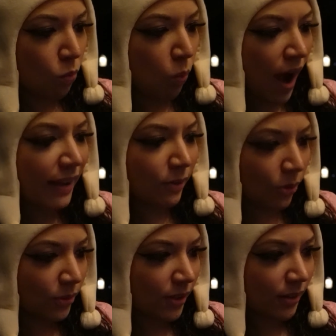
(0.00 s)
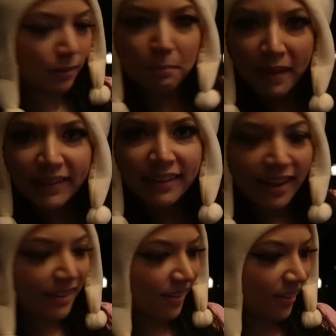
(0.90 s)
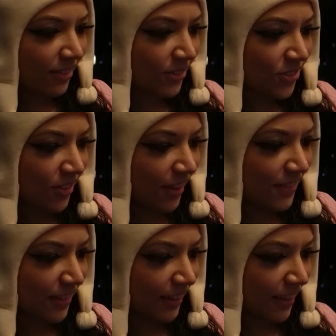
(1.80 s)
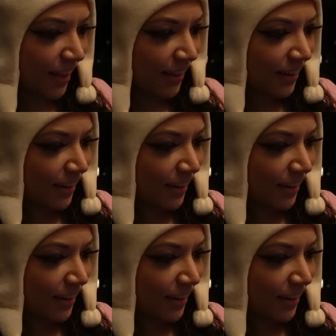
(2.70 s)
wild Mega Gengar. Don't you love seeing that?